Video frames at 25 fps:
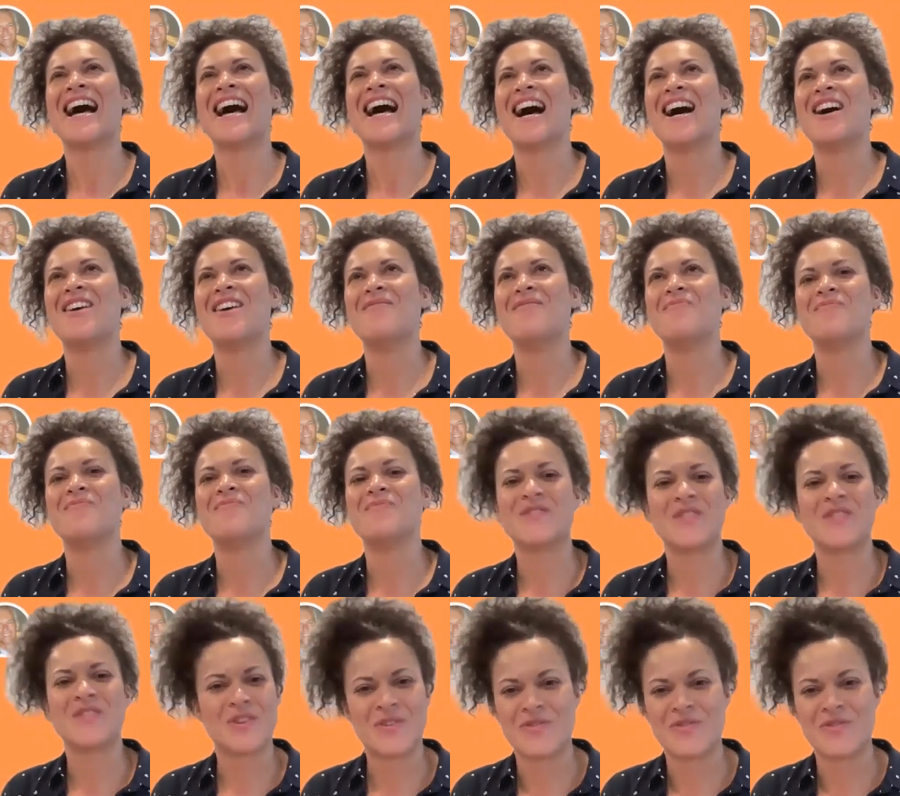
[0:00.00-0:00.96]

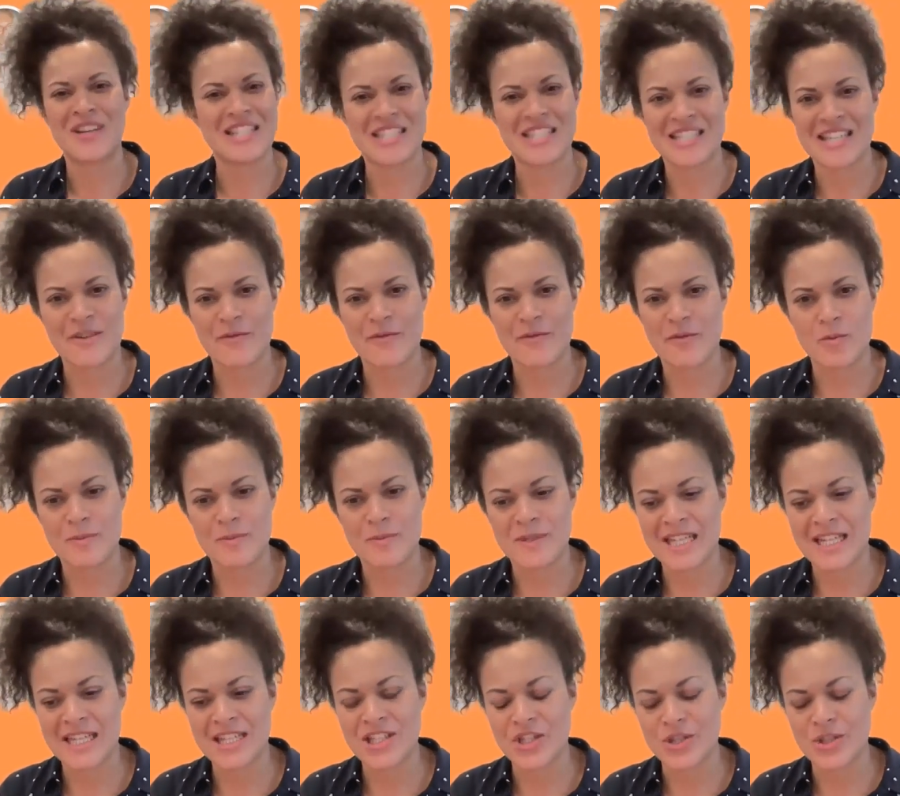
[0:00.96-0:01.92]
to reach their full
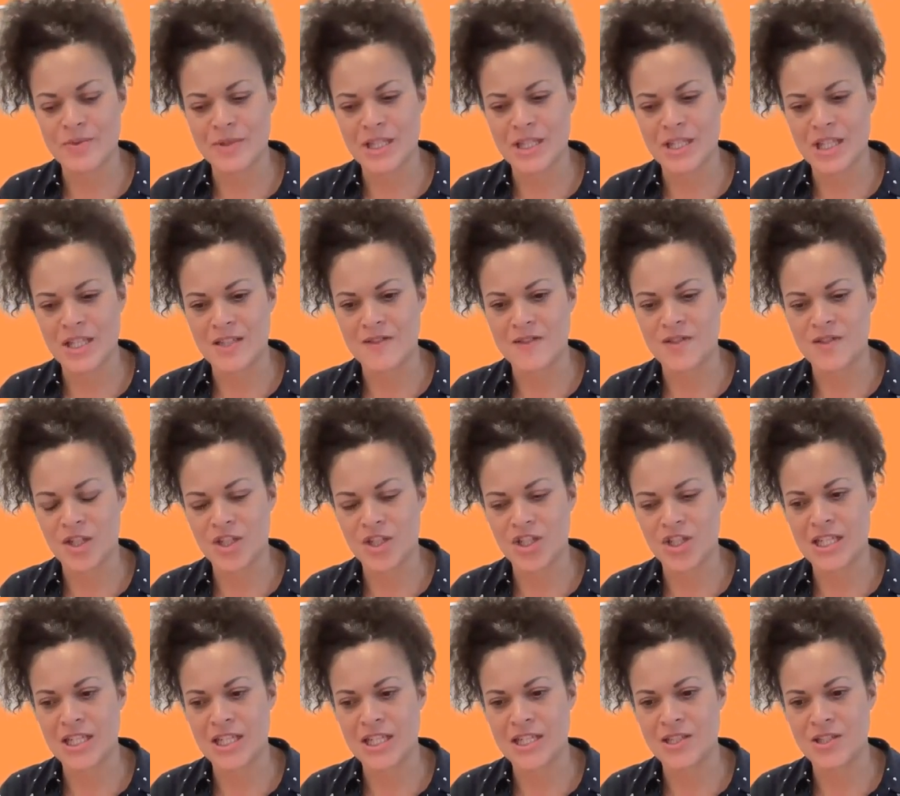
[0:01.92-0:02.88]
potential in the
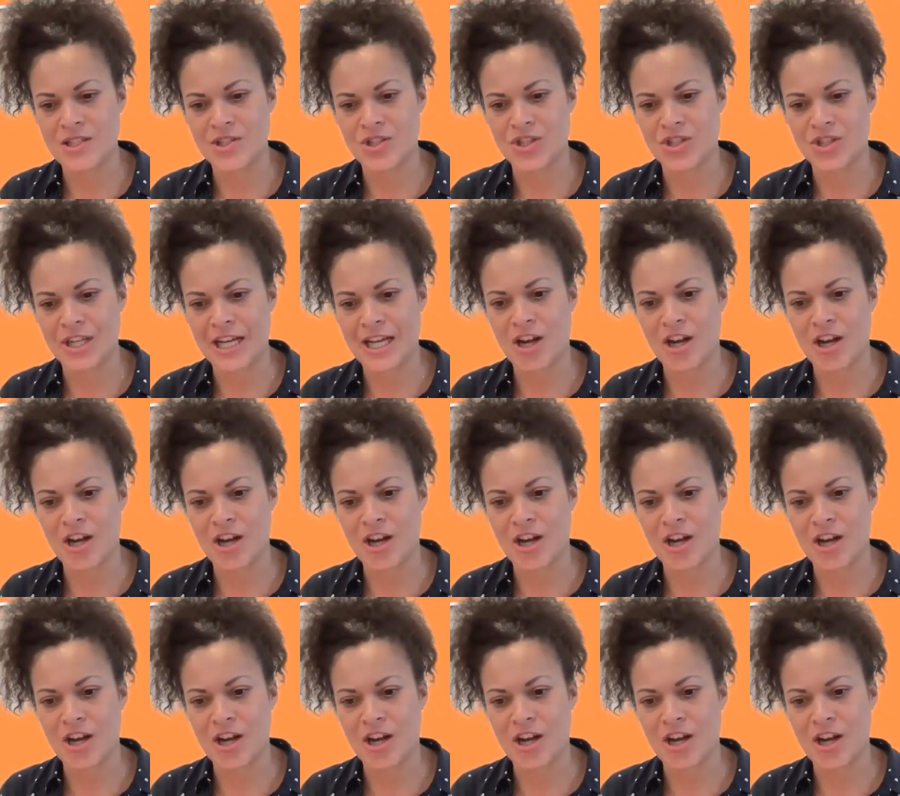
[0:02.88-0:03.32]
construction industry.